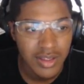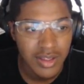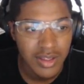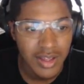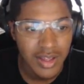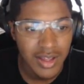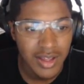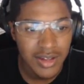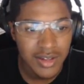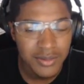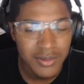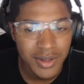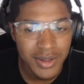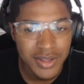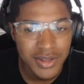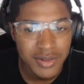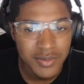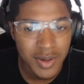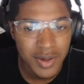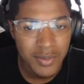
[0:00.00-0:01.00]
up. How do I
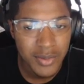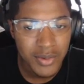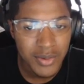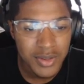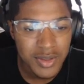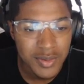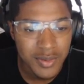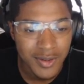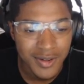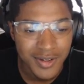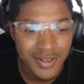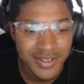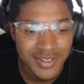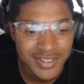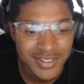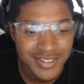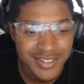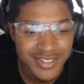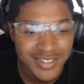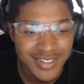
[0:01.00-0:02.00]
heal my
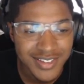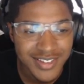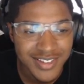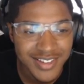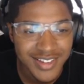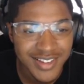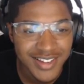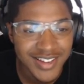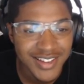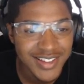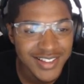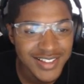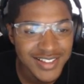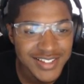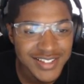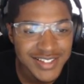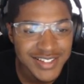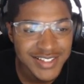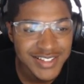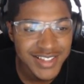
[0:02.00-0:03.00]
Pokemon?
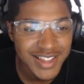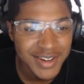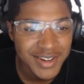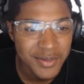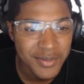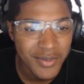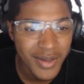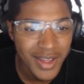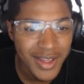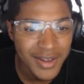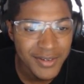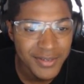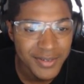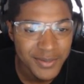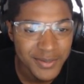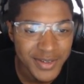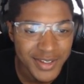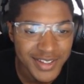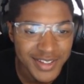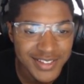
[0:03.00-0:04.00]
This shit is kind of bad for me.